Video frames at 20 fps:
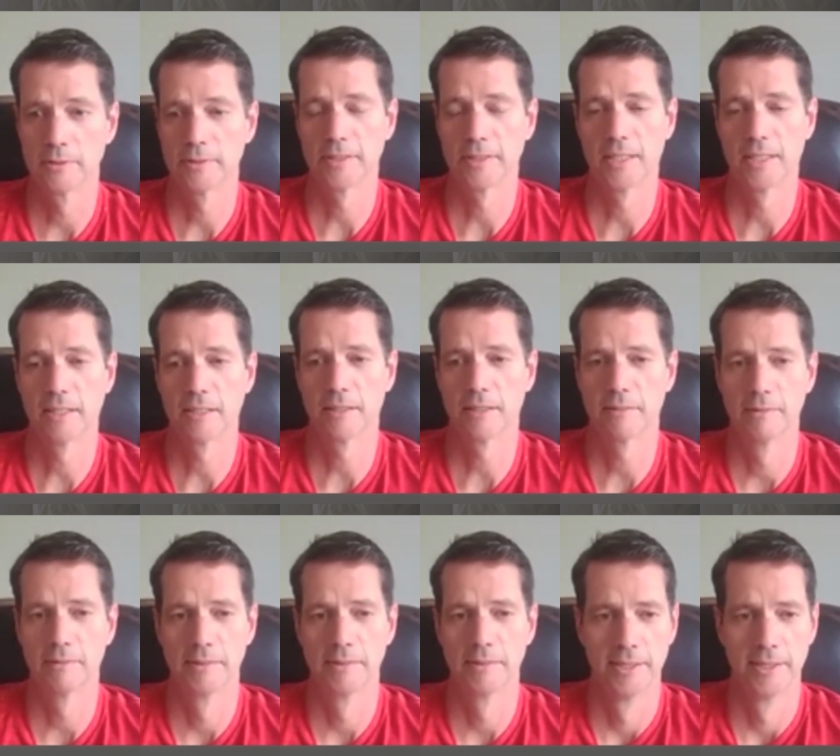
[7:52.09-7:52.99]
And I
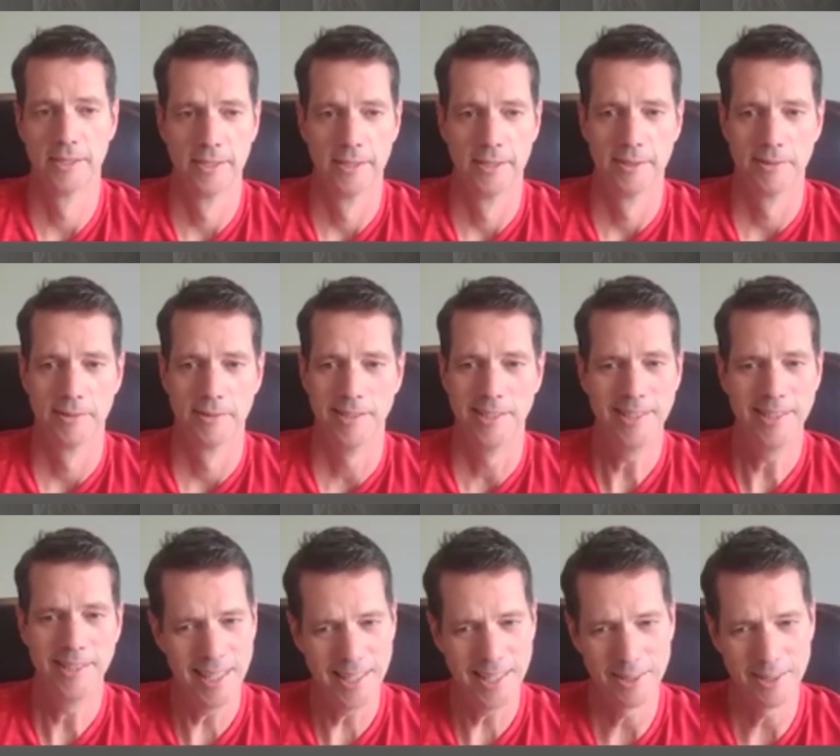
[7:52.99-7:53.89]
thought,
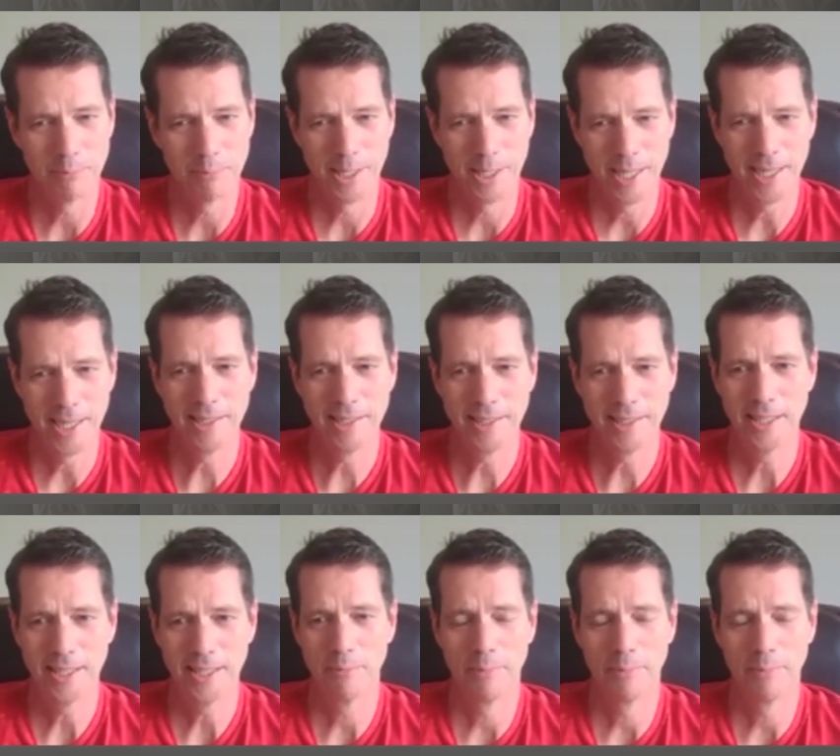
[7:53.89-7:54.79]
isn't that the blind
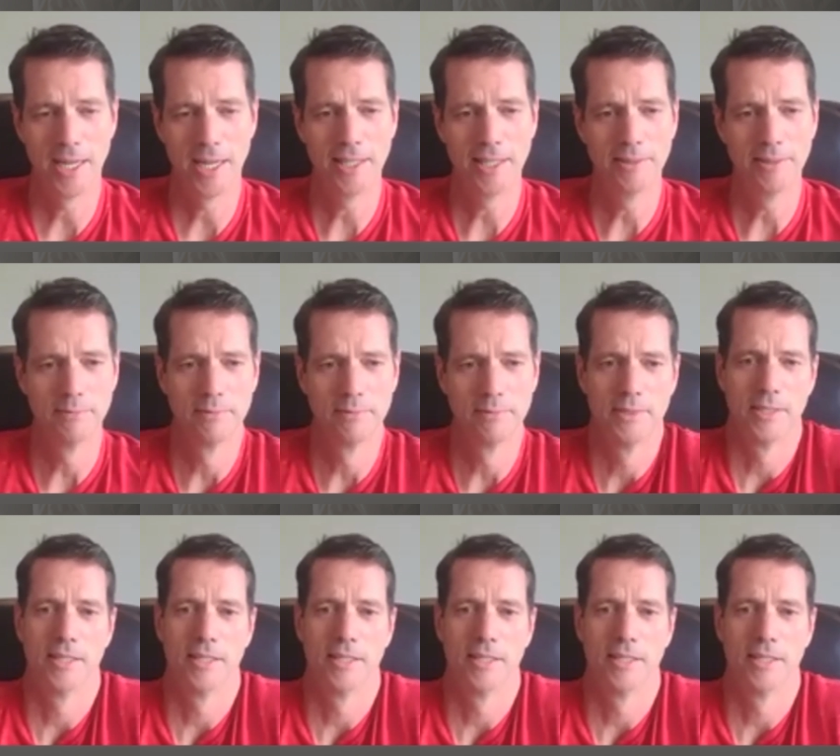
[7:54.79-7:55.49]
leading the blind?